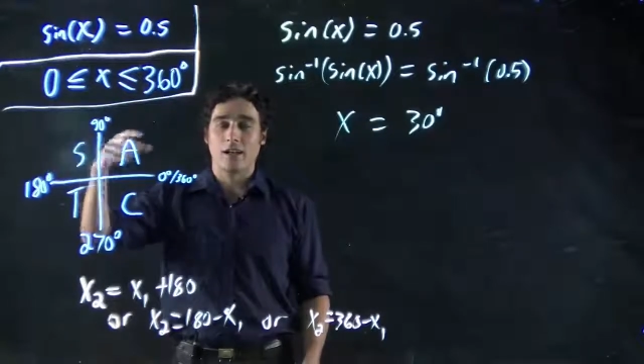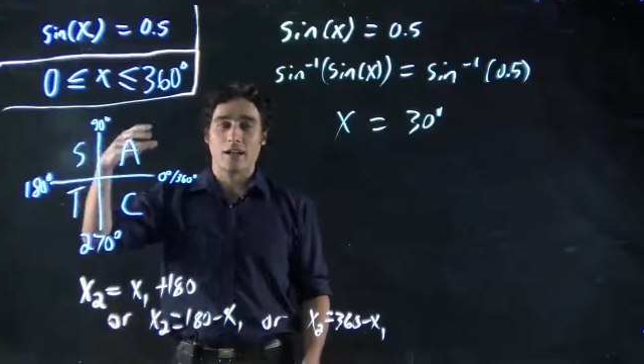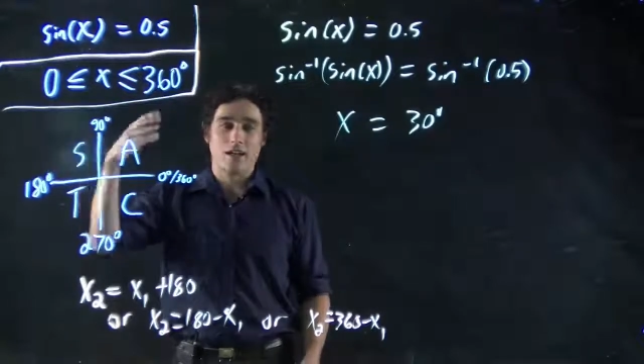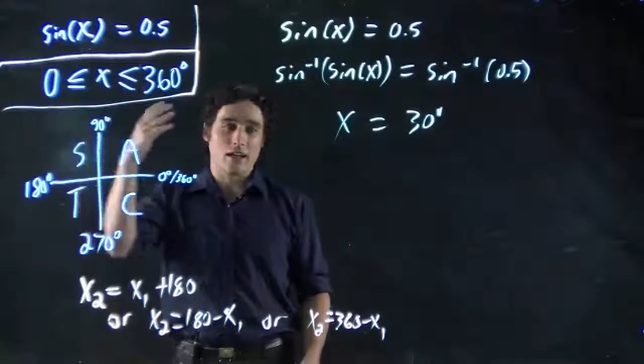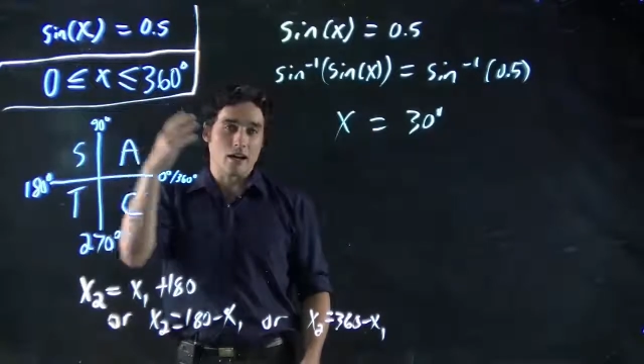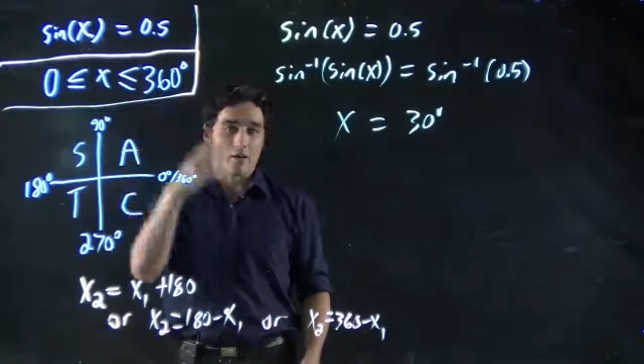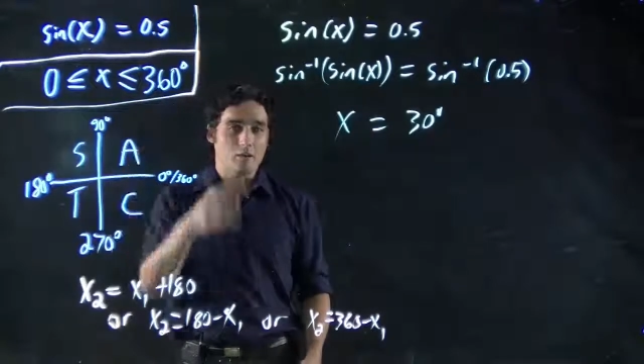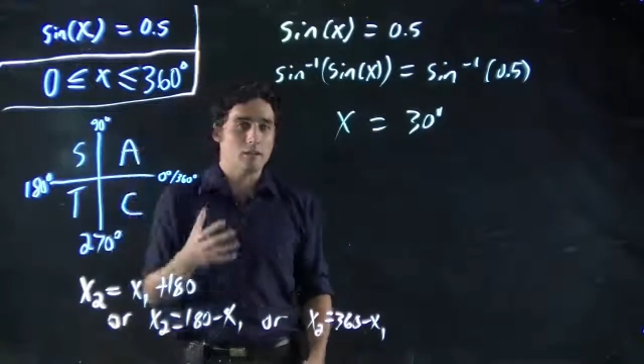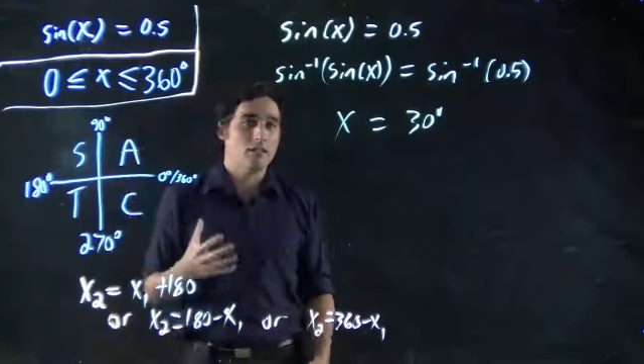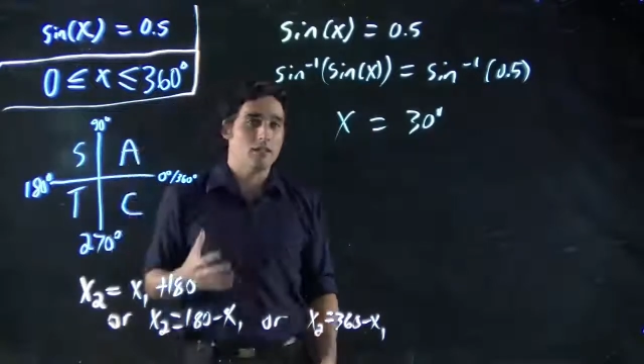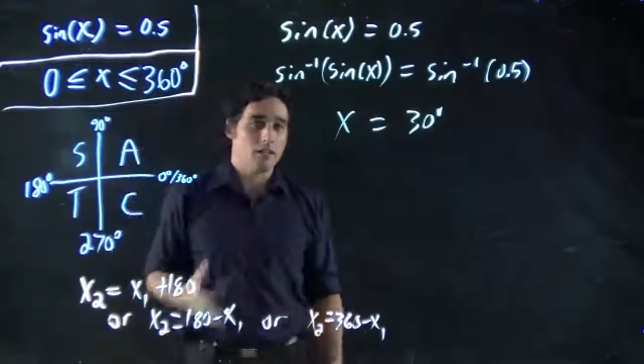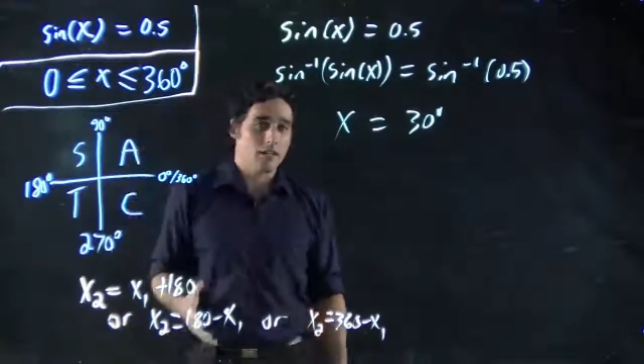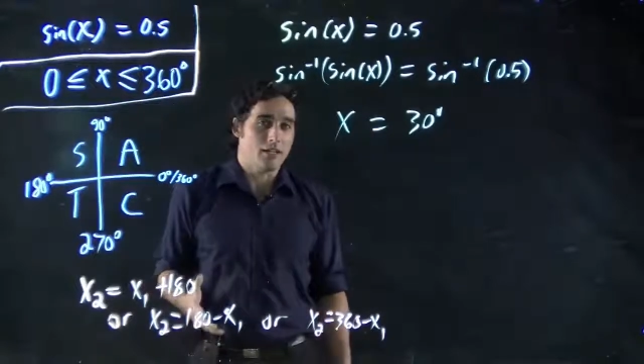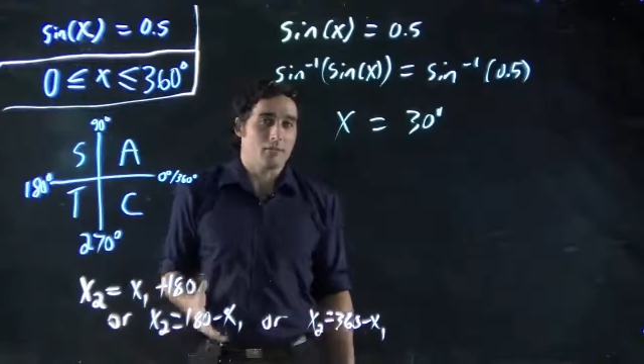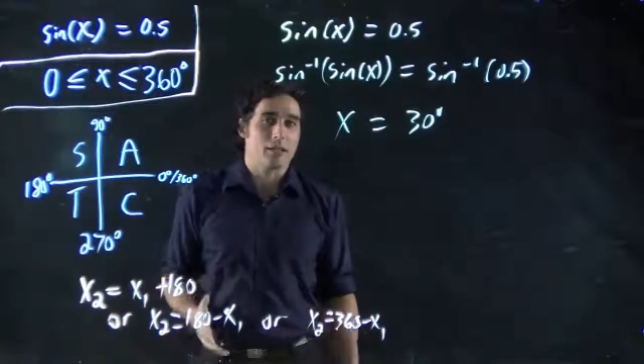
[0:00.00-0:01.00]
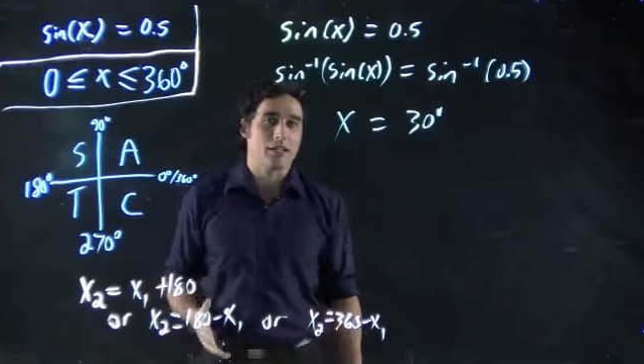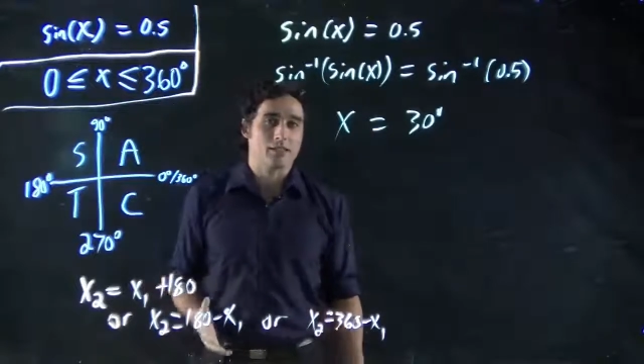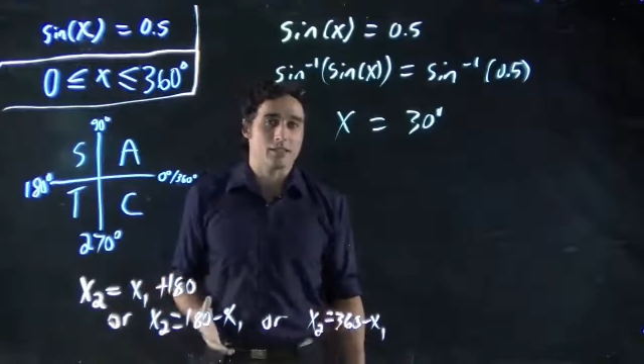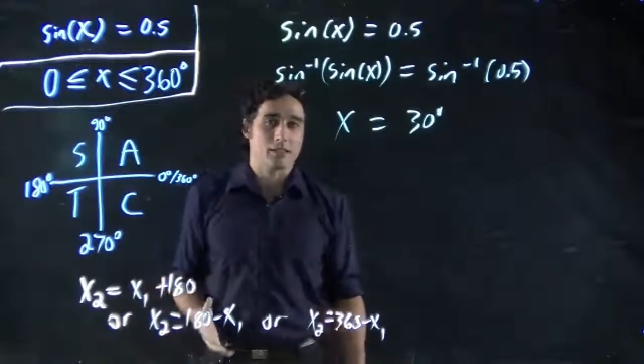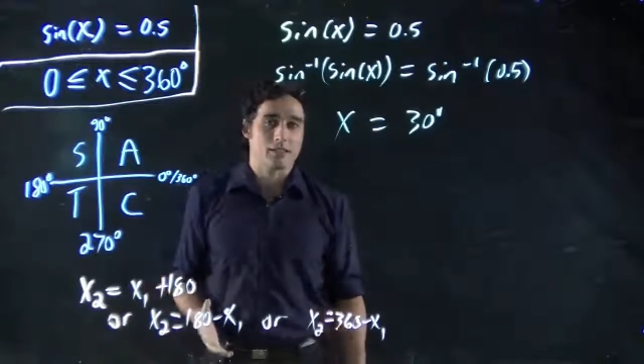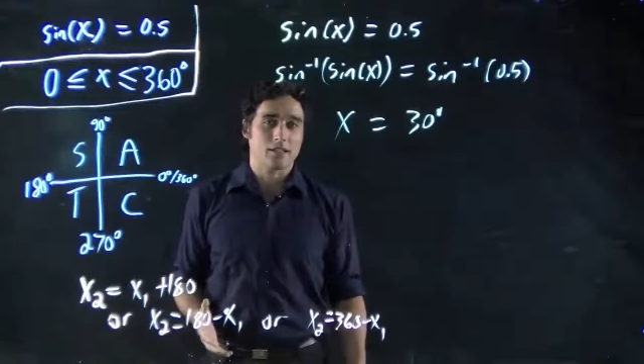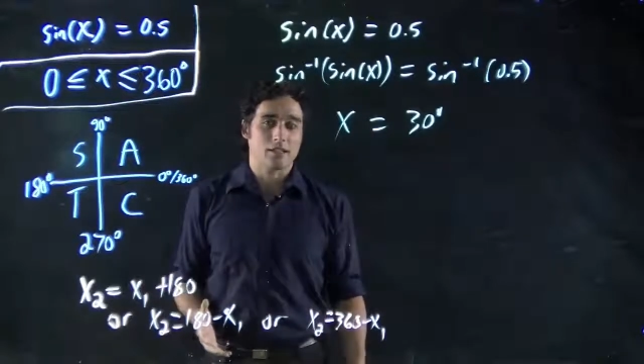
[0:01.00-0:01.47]
And now I'm done,
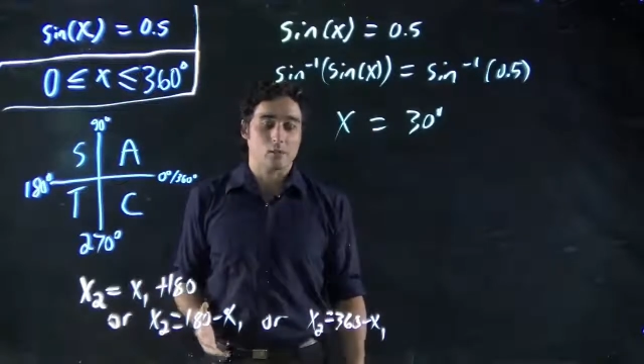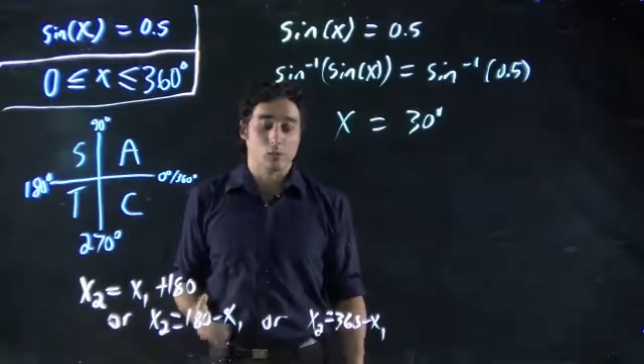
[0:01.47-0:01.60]
basically.